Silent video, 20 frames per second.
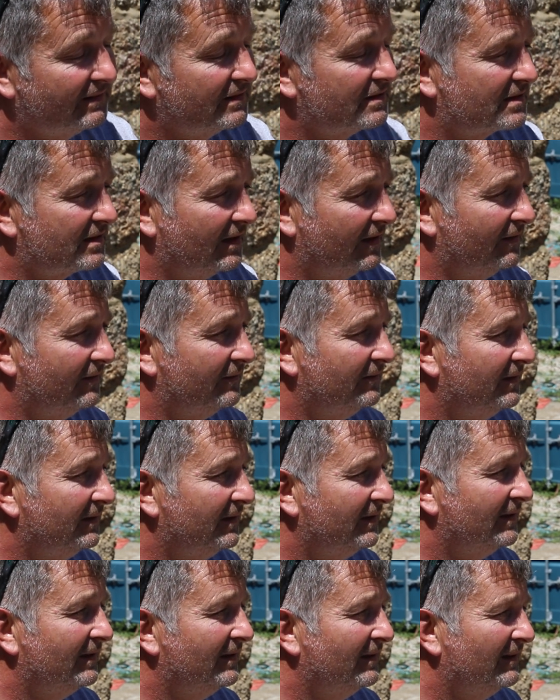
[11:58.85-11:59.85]
So
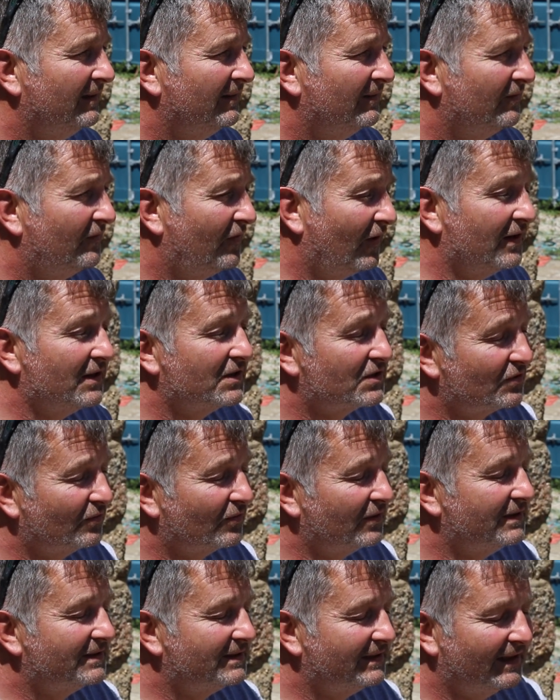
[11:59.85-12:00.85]
funny
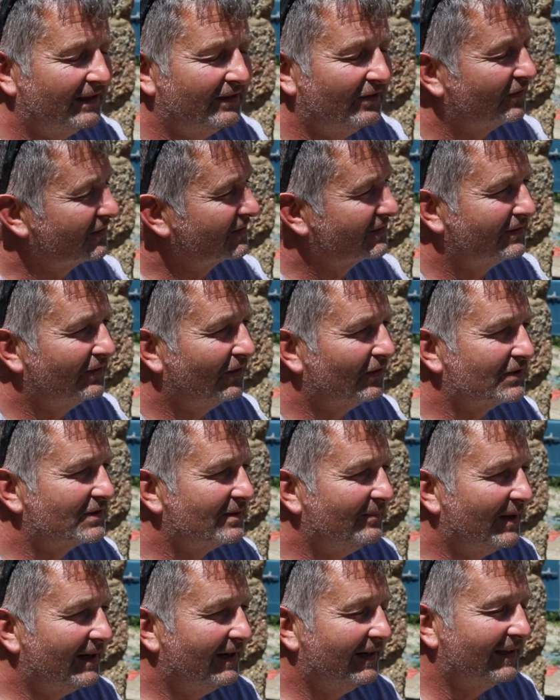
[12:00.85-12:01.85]
stories, yeah, not so
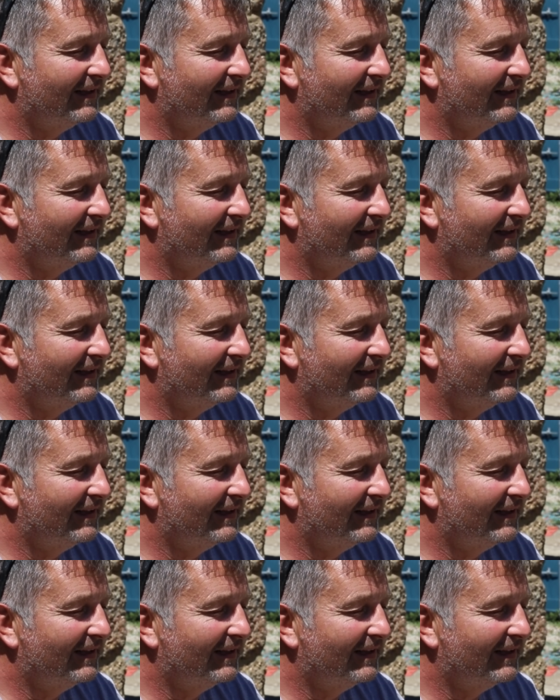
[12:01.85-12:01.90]
many